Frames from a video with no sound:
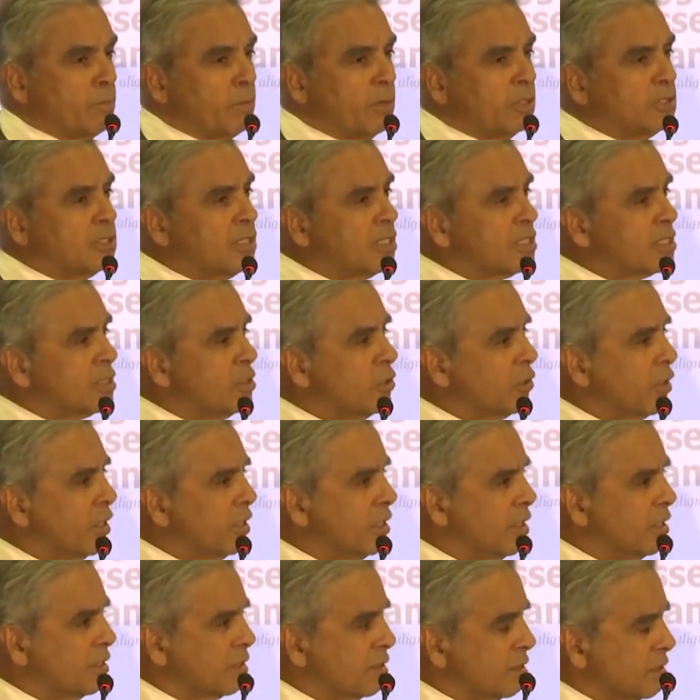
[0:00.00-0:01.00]
But just look
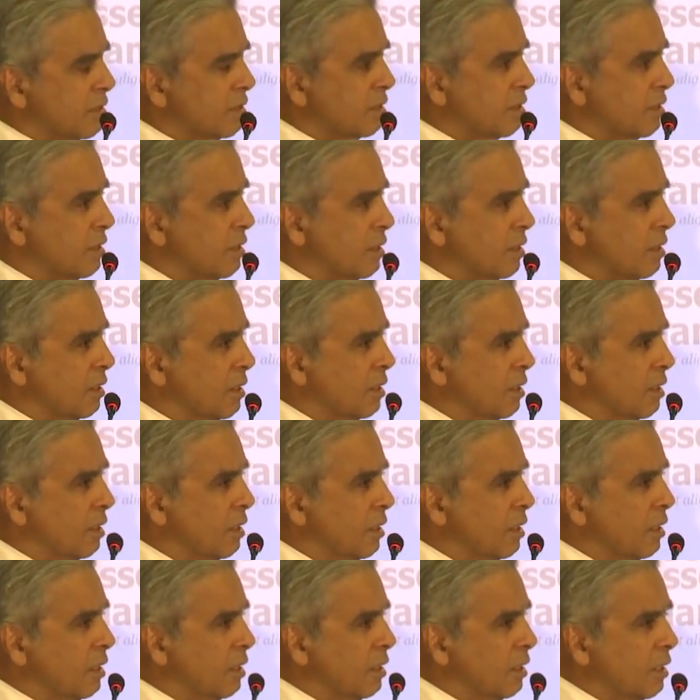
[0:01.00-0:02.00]
at this.
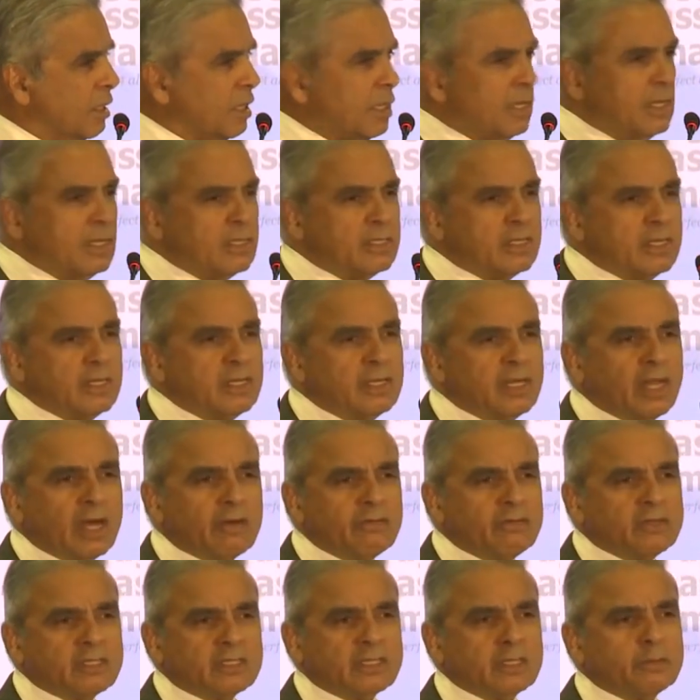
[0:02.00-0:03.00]
It is
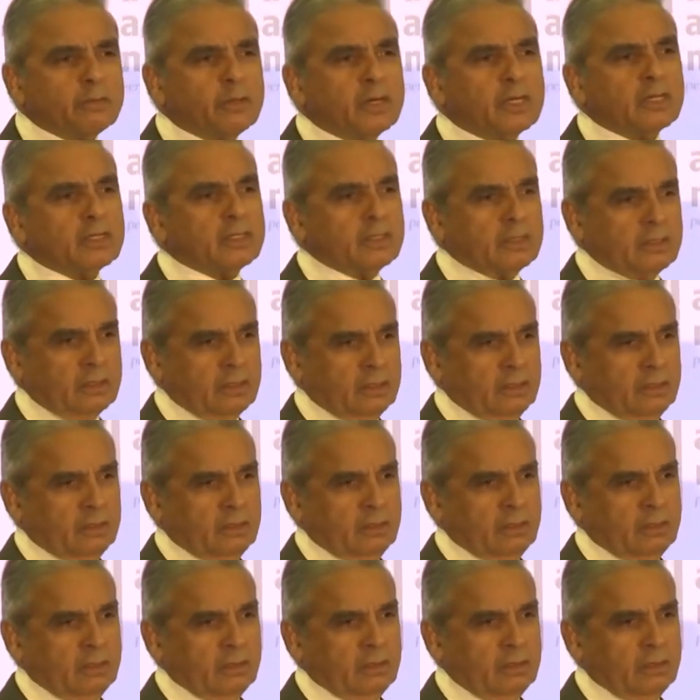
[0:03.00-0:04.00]
inevitable.
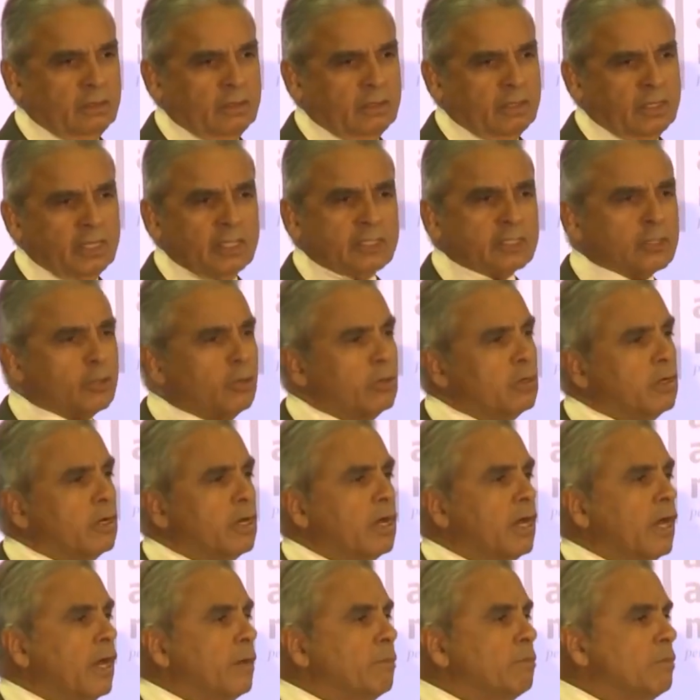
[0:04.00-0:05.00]
It's going to
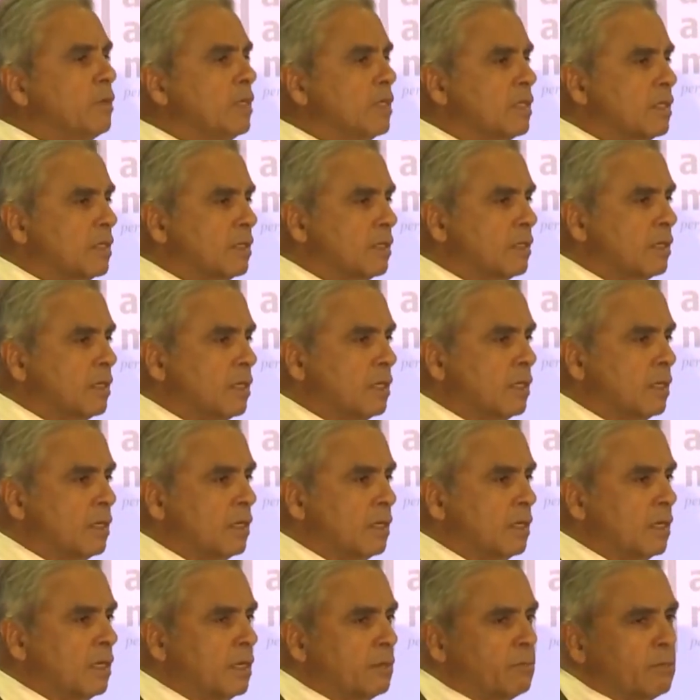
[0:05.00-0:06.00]
happen.
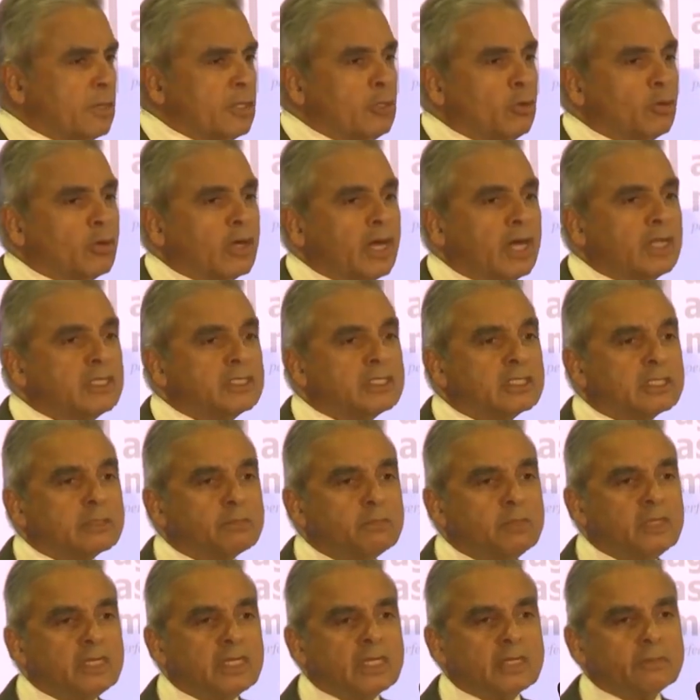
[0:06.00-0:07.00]
But you can't
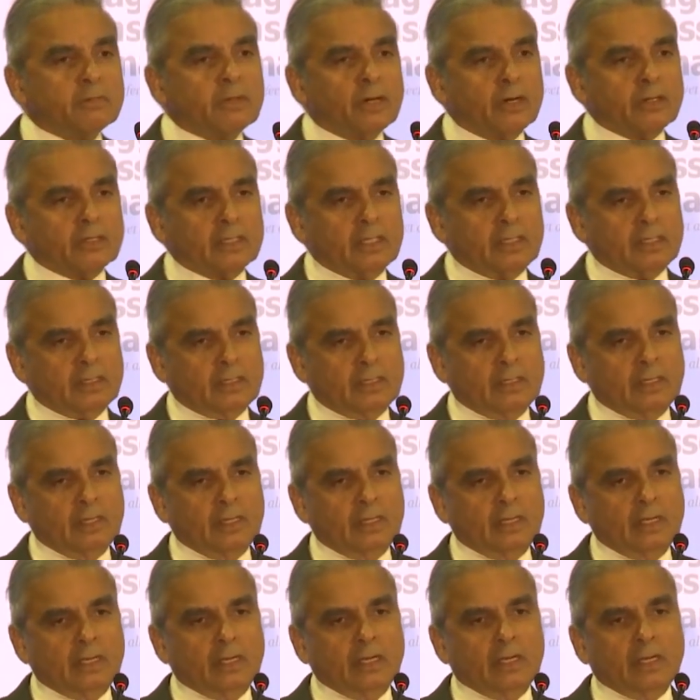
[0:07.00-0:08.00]
speak about it
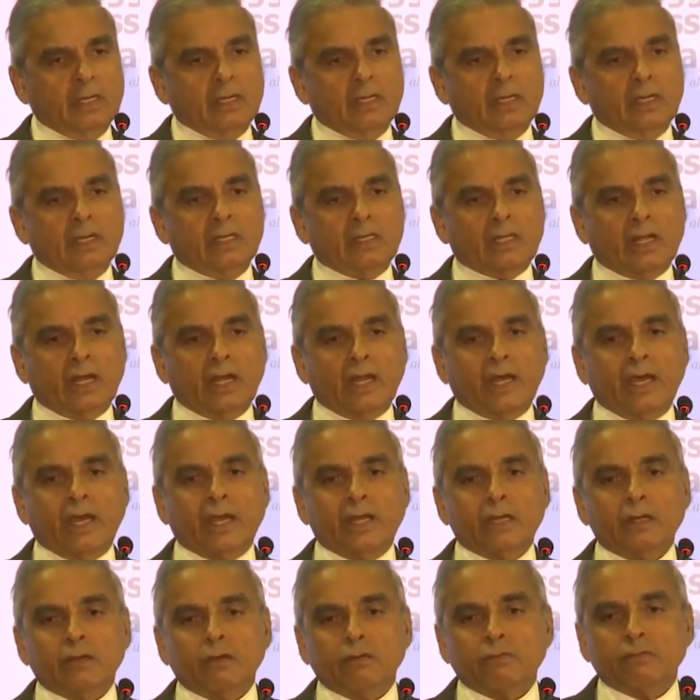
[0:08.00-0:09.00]
in the
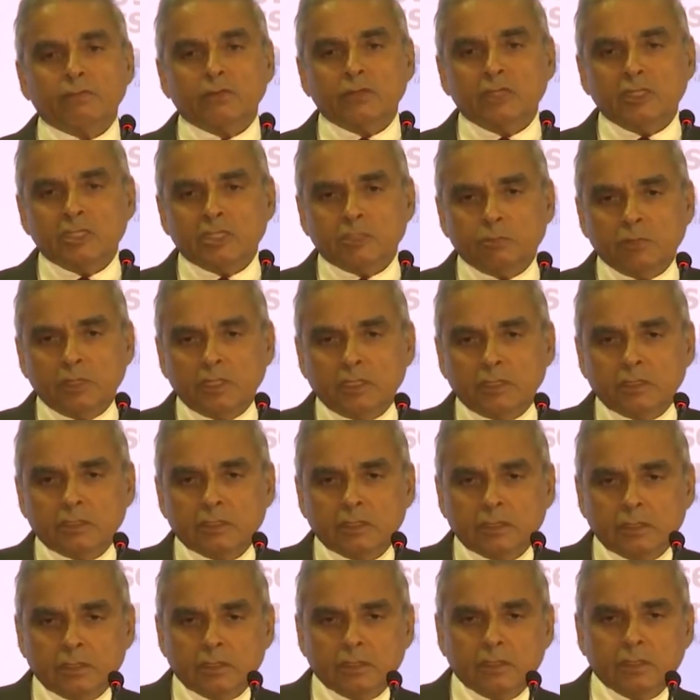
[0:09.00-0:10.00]
land of free
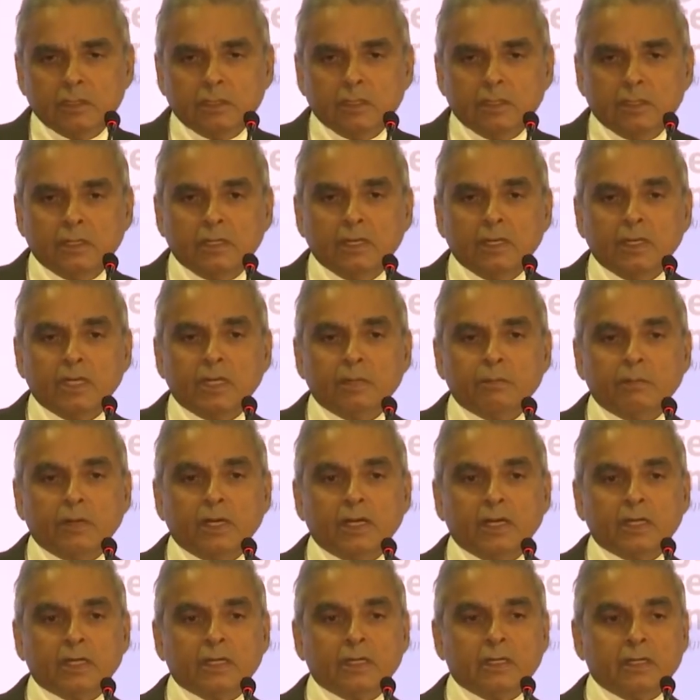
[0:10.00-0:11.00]
speech in
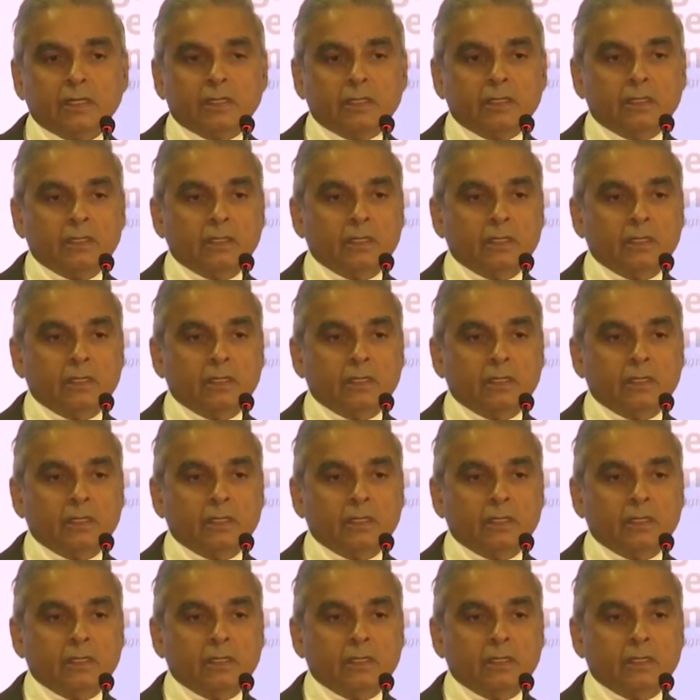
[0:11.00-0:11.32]
America.